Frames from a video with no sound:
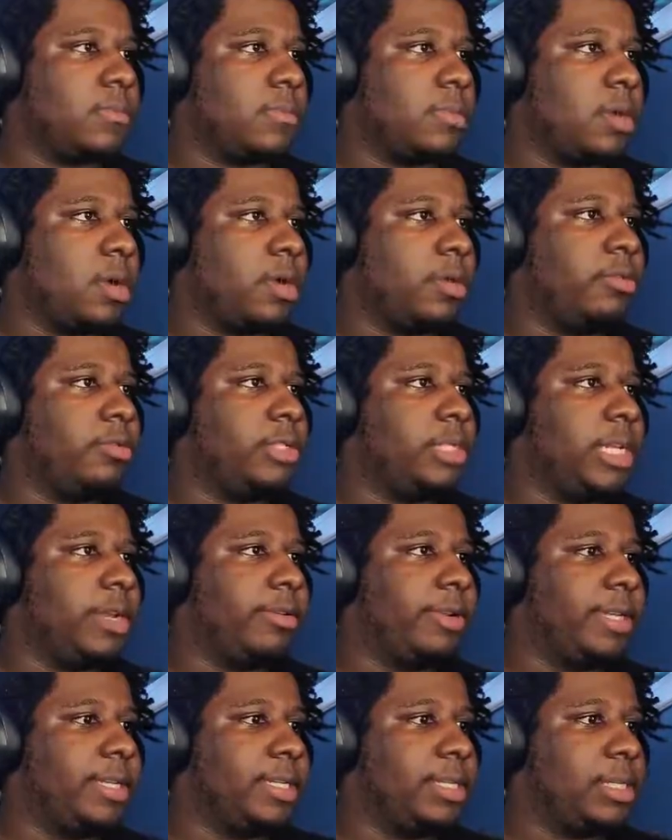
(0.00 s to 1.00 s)
Are you
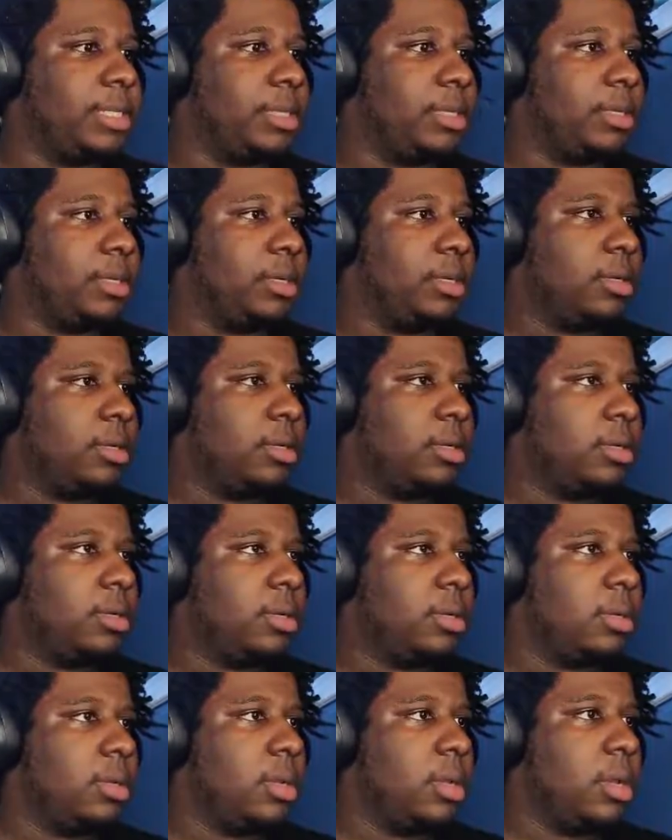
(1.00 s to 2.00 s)
serious?
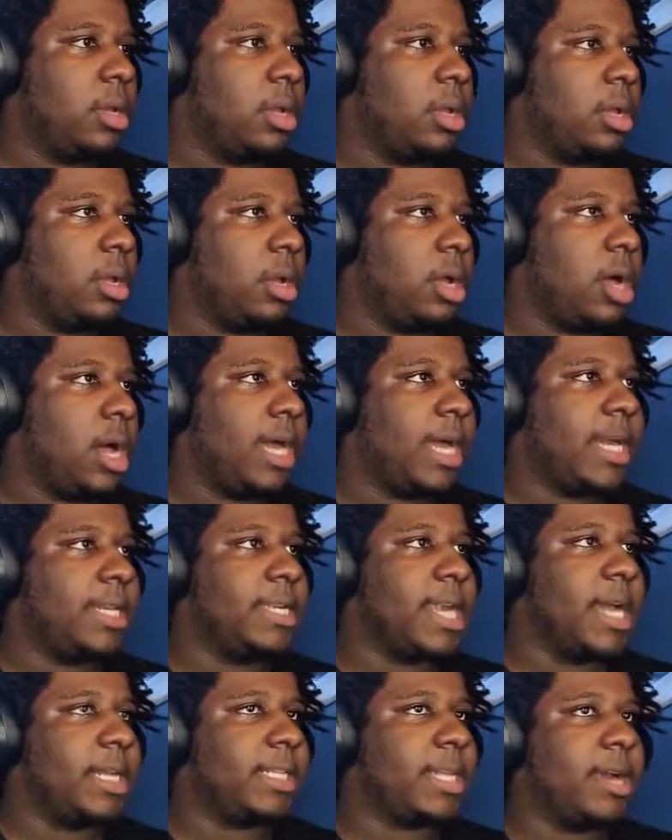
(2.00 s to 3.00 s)
I got
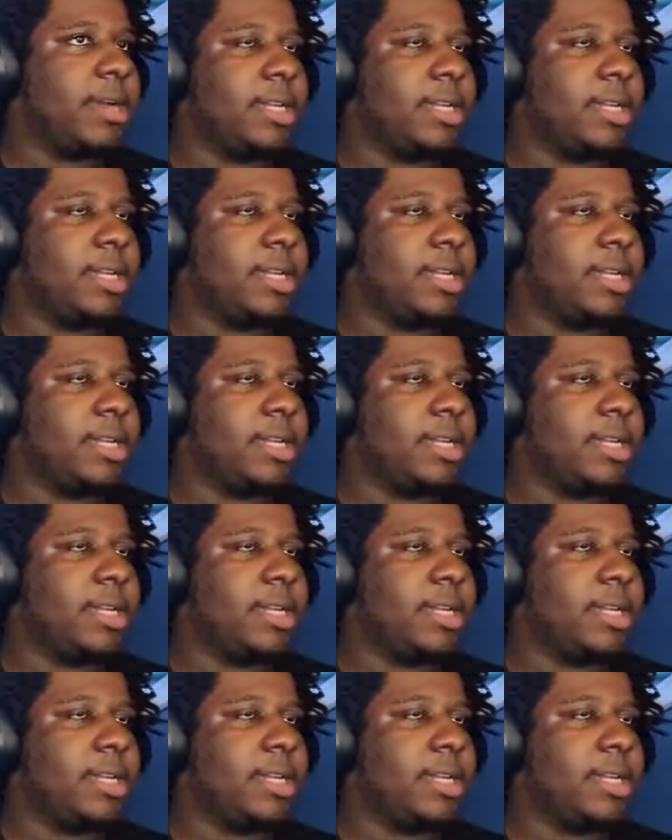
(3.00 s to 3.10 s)
knocked out